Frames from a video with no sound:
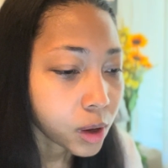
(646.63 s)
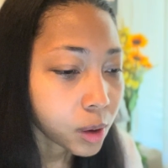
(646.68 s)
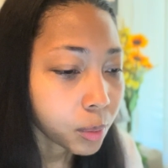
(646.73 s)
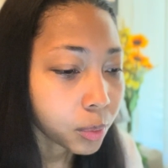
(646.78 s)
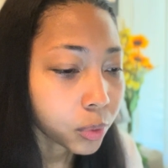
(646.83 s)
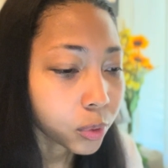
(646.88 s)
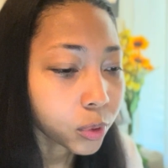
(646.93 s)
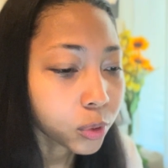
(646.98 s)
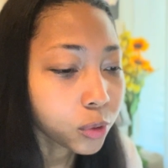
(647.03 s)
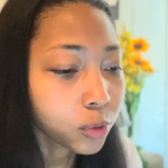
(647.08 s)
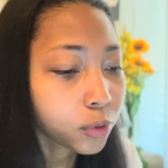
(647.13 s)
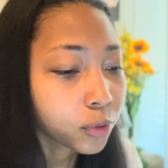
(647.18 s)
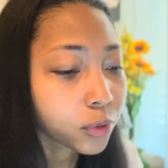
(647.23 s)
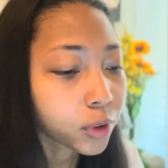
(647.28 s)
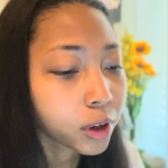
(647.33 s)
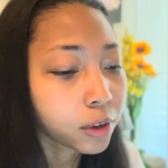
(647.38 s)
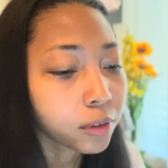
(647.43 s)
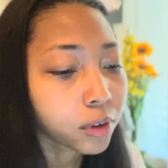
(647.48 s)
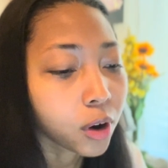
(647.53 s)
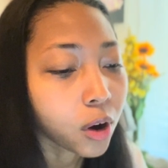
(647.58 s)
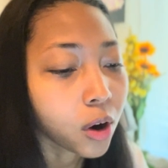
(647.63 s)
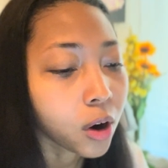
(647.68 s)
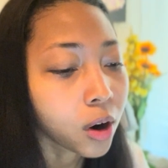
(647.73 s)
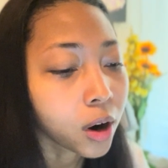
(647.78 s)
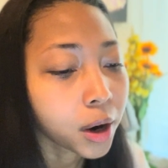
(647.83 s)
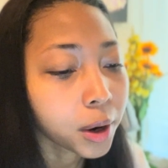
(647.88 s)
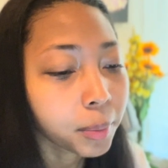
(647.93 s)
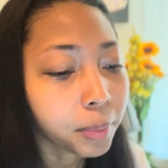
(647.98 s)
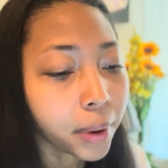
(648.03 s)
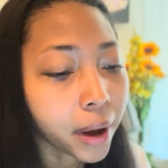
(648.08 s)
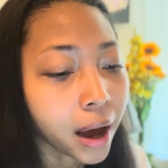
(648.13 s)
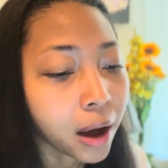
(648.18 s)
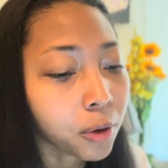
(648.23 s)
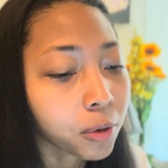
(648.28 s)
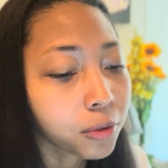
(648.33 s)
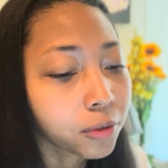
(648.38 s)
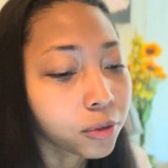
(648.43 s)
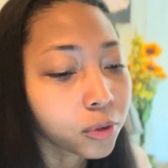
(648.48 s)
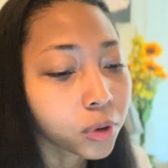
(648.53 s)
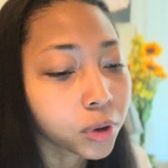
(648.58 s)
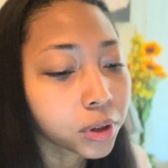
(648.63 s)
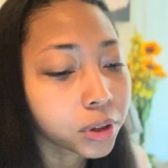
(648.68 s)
Proof of a heart powerful